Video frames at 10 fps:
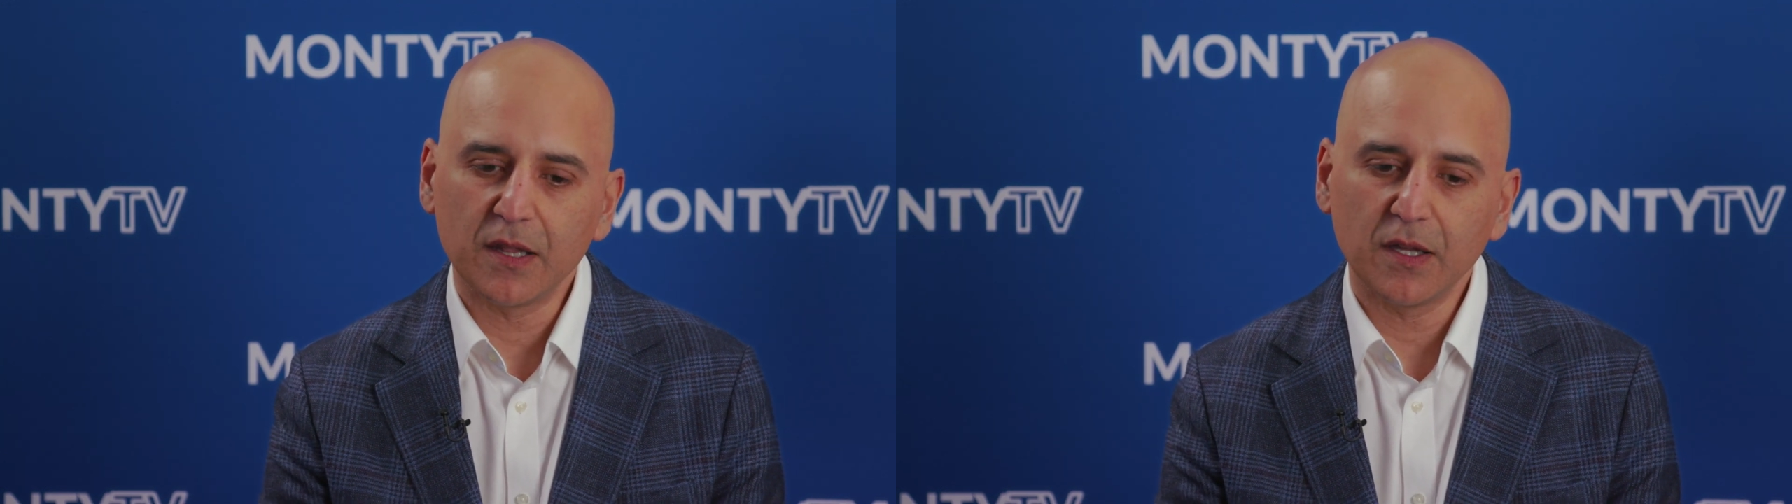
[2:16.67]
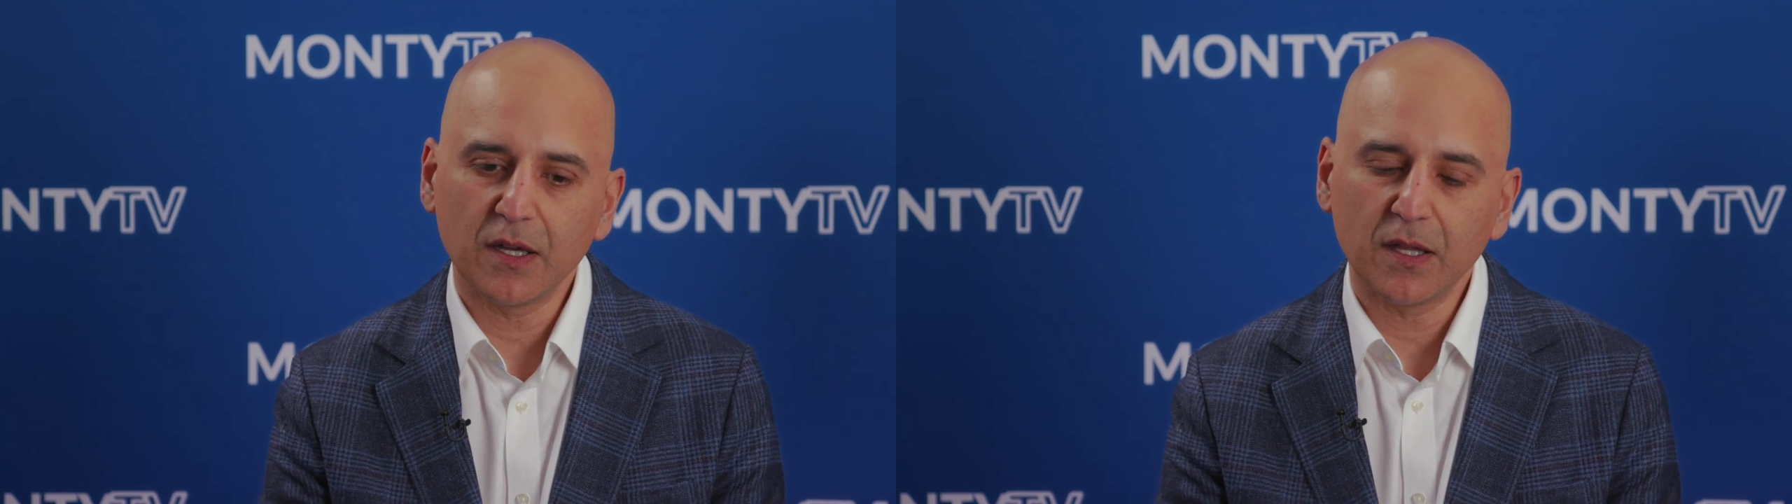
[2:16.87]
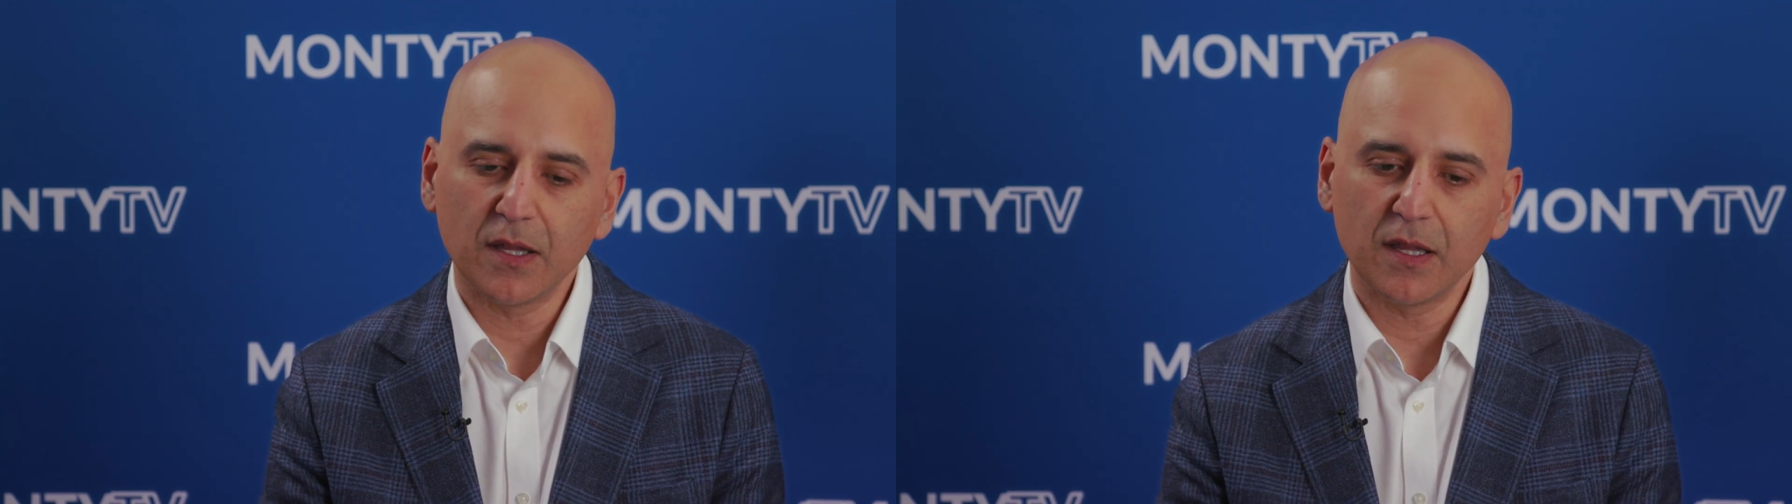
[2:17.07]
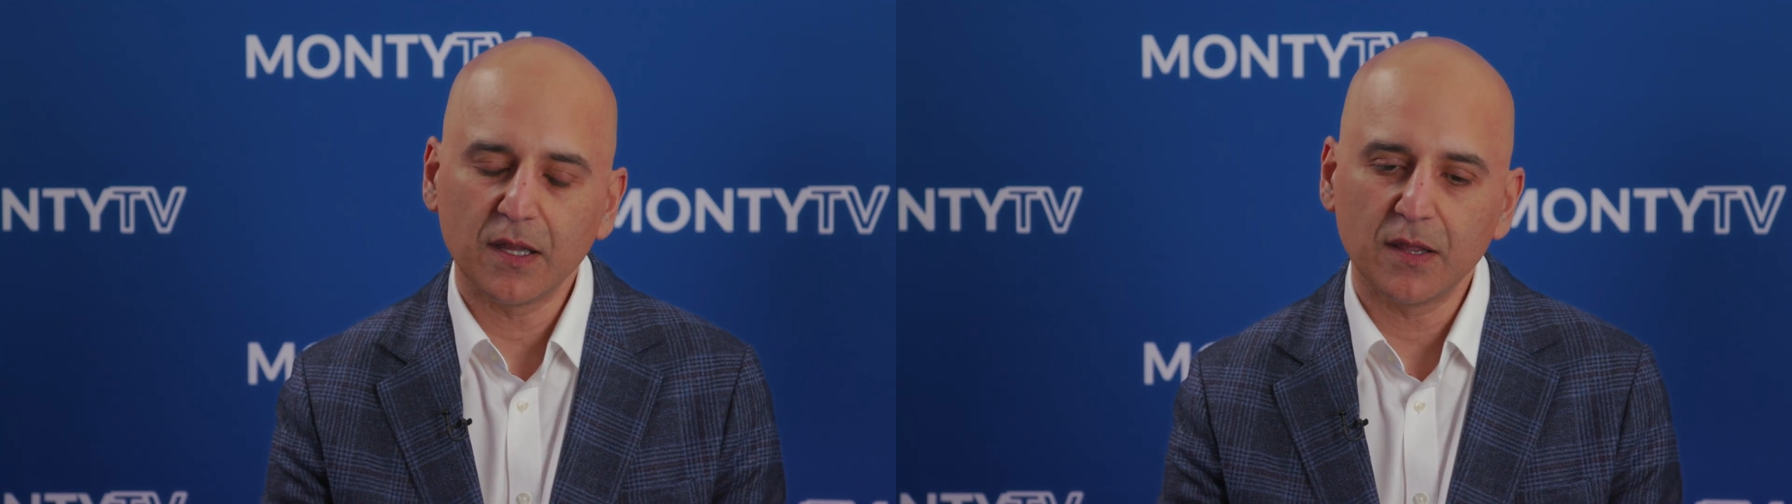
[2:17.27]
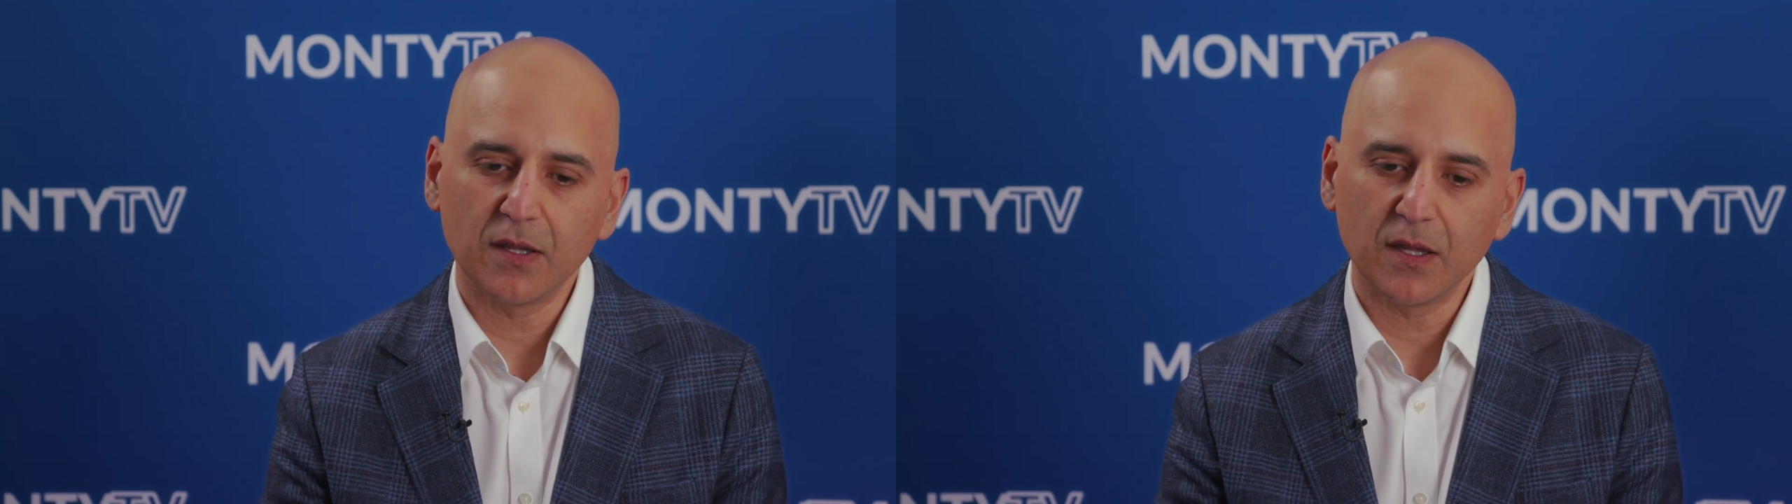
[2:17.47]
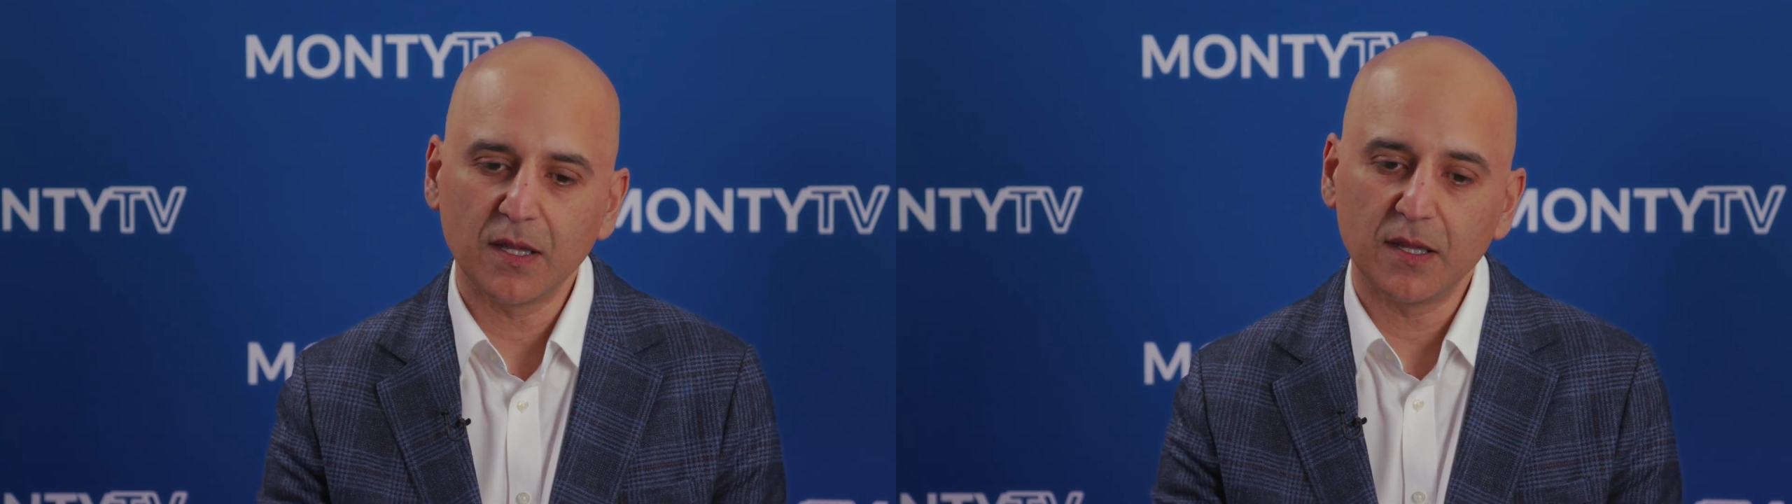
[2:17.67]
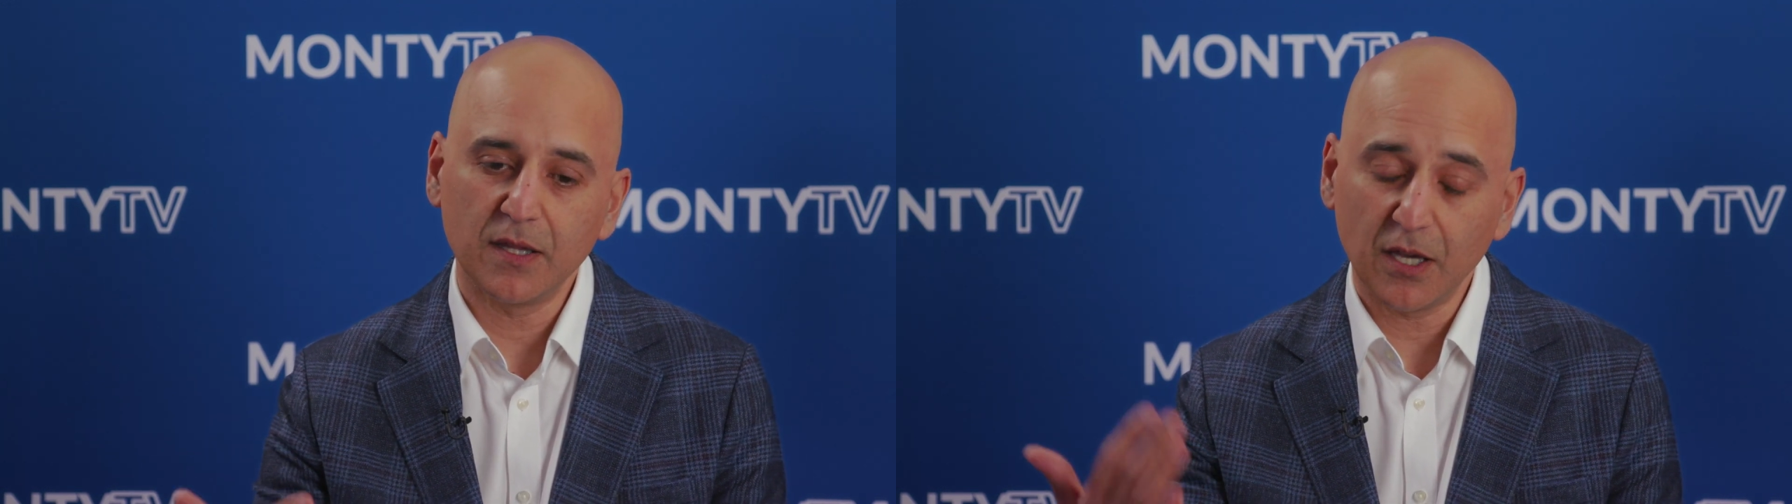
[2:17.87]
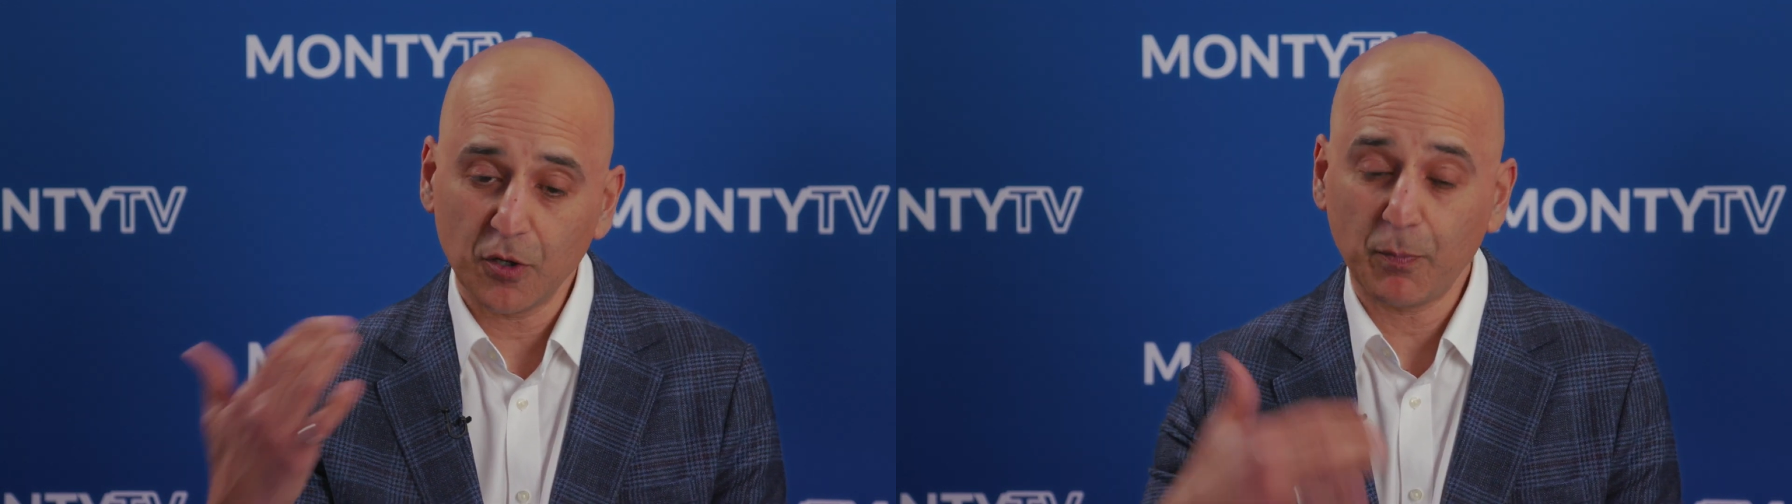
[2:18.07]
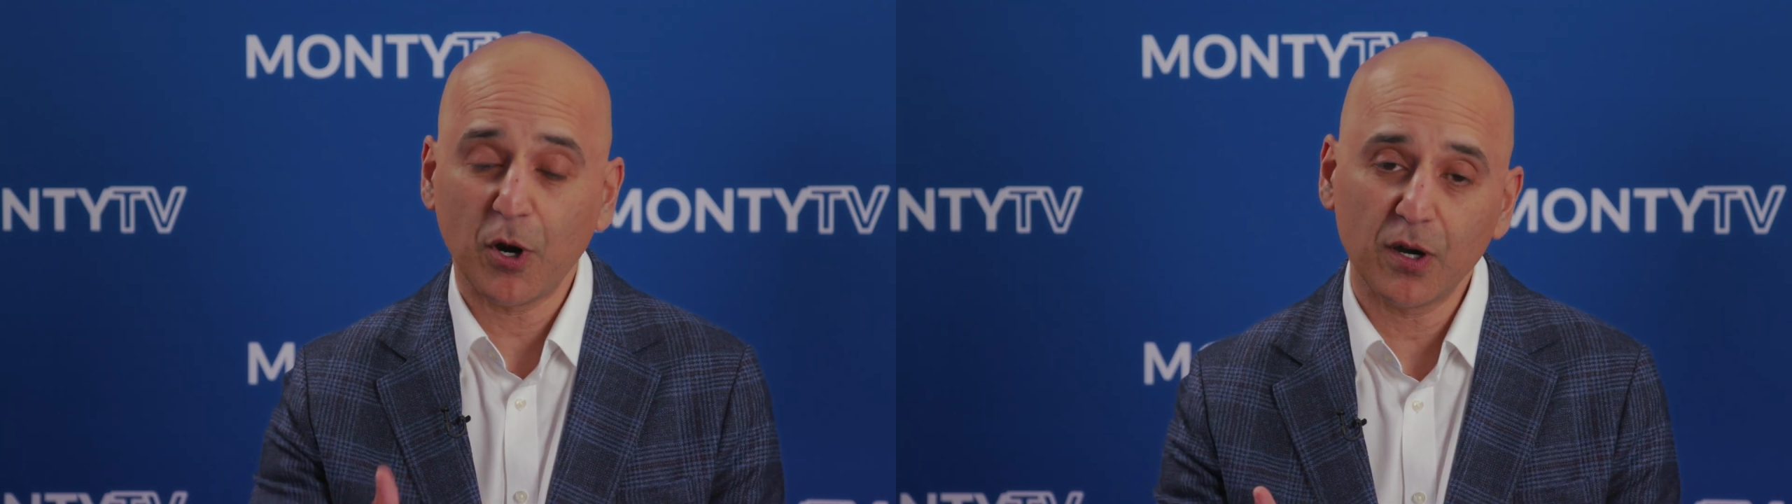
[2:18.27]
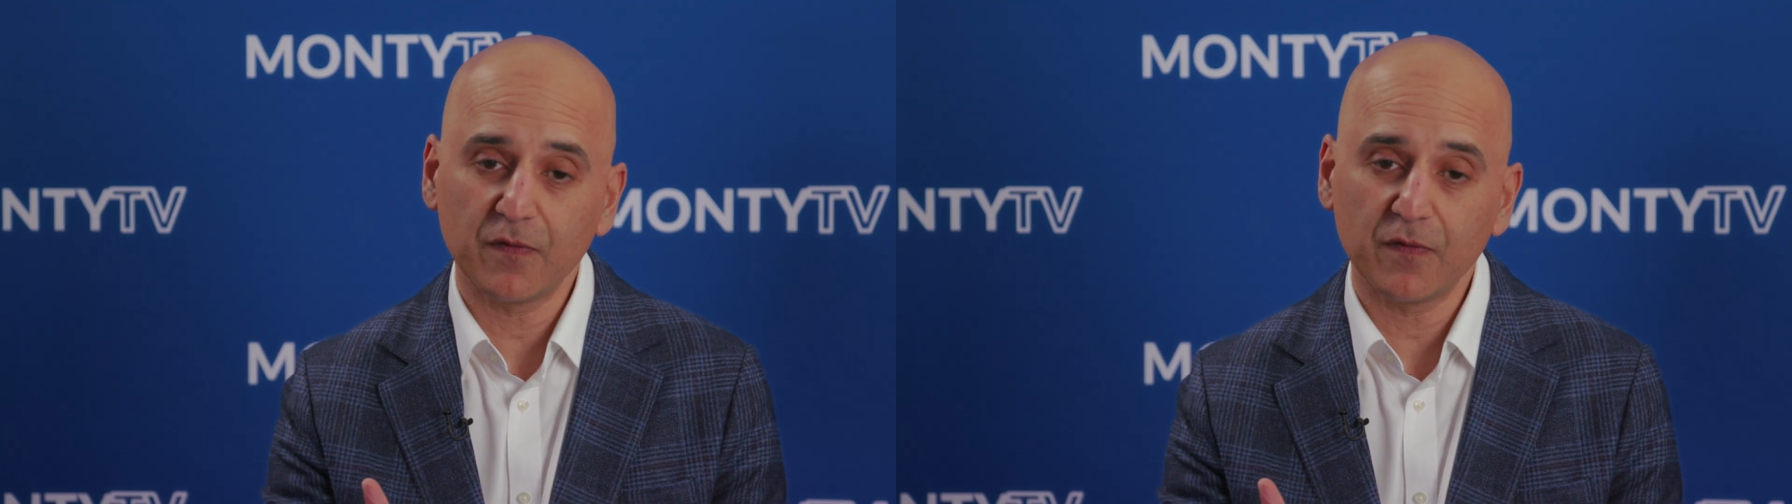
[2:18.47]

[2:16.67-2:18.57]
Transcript: The other part